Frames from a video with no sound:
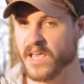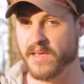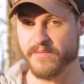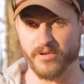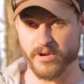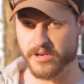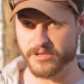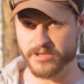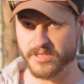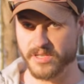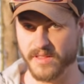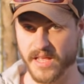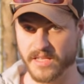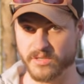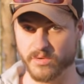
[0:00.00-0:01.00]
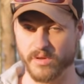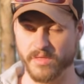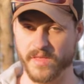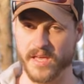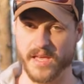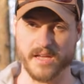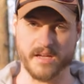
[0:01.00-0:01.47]
If you're interested in that sort of
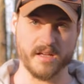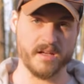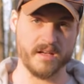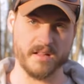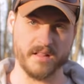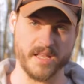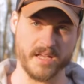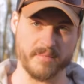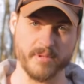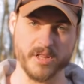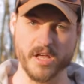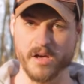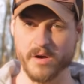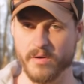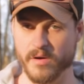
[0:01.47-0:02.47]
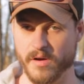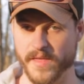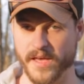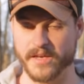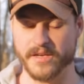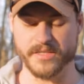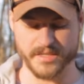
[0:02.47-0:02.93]
thing, link below, all
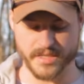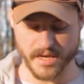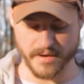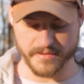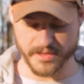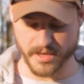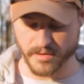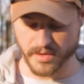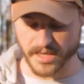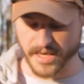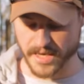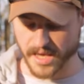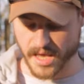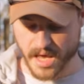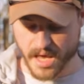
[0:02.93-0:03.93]
that good stuff, so click.